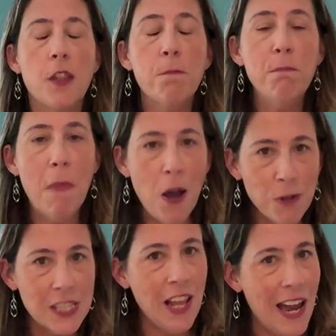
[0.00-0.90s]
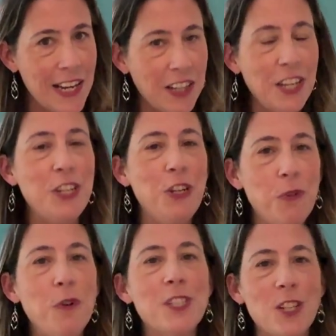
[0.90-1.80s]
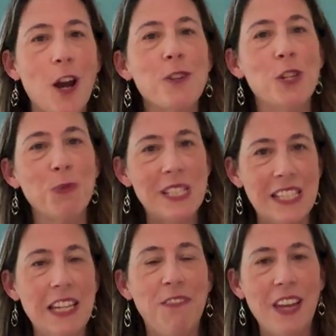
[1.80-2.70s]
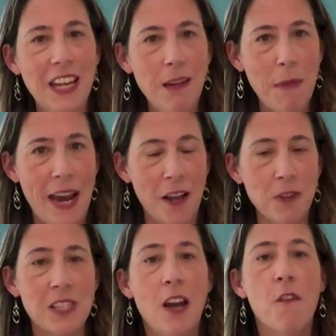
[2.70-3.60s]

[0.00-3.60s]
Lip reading: most likely you will start to receive emails